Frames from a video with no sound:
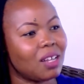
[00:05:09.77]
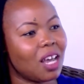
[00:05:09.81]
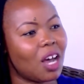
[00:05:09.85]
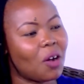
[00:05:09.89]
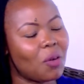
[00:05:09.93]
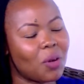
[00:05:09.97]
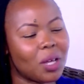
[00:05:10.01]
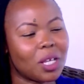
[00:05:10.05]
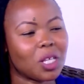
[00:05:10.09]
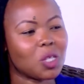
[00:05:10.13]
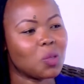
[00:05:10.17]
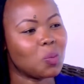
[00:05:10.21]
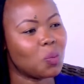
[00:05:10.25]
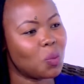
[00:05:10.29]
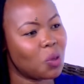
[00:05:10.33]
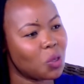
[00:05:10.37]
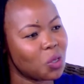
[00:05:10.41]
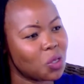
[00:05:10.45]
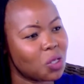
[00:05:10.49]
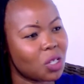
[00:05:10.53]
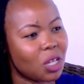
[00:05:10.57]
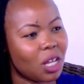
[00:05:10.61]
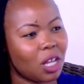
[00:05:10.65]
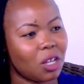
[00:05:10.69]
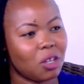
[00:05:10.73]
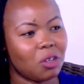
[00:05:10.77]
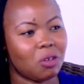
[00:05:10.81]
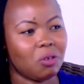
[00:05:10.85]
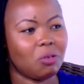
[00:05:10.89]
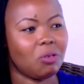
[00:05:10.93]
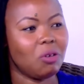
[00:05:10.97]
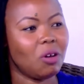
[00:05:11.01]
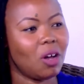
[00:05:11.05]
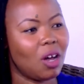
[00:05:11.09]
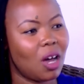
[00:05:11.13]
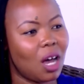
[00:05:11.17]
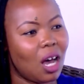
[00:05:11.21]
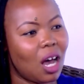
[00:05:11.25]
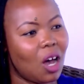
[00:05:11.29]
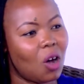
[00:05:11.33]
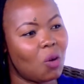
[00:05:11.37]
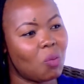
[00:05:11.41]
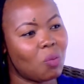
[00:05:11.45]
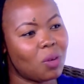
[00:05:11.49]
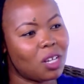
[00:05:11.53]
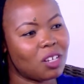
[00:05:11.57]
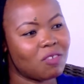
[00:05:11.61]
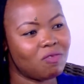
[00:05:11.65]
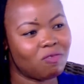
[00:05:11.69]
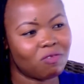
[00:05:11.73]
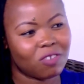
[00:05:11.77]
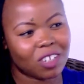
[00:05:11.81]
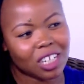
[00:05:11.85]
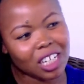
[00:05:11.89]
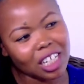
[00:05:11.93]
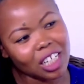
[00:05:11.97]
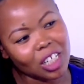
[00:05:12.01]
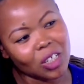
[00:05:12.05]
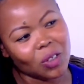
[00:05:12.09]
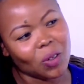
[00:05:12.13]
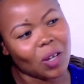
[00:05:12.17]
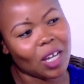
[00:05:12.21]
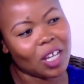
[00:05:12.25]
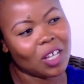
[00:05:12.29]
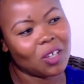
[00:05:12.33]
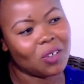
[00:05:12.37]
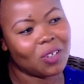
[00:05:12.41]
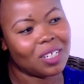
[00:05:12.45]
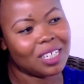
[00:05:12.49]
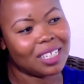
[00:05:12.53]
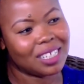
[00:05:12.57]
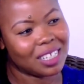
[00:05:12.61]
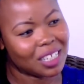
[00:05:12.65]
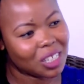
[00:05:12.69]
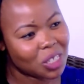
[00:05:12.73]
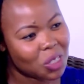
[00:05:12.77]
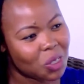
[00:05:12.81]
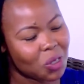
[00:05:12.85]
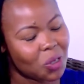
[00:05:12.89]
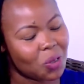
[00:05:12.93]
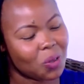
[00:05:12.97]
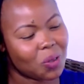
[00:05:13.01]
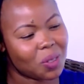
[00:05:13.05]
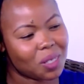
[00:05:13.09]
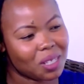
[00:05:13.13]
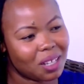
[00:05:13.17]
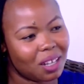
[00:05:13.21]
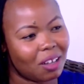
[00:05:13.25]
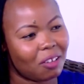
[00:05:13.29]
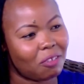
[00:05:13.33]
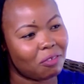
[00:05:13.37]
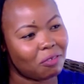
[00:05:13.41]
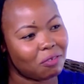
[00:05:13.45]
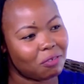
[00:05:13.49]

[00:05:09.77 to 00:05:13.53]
How exposed are you? How much value are you adding to yourself?